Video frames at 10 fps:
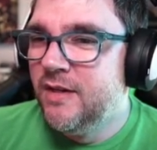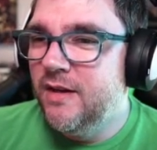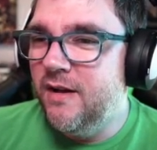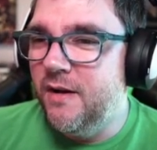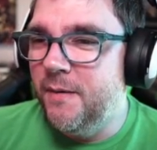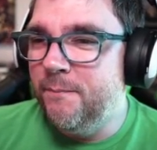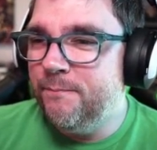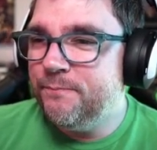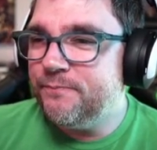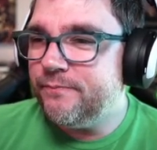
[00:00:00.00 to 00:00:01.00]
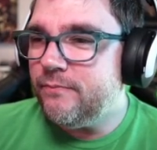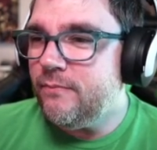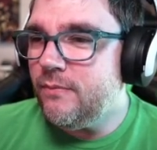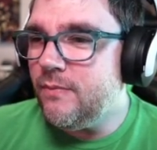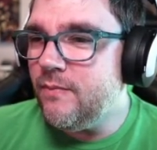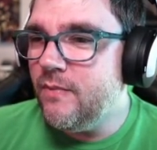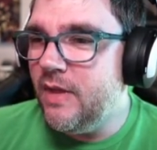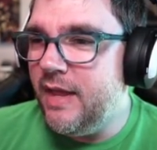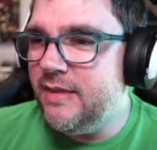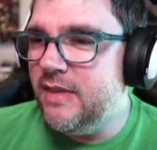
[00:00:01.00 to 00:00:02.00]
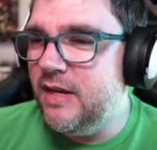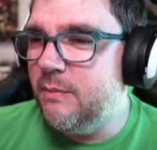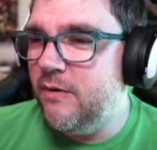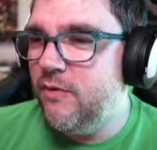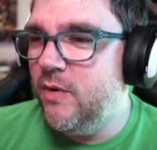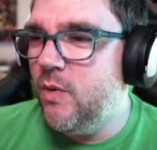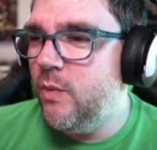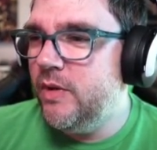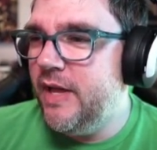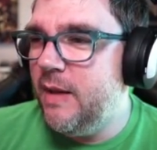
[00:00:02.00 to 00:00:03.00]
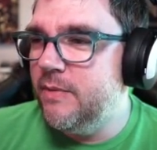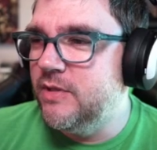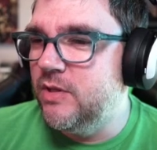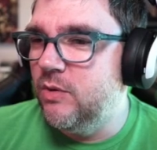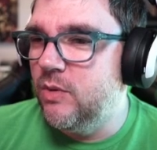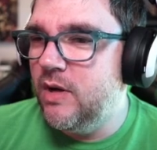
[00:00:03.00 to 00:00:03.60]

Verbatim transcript: Um, Anthony, my friend, what really happened to you?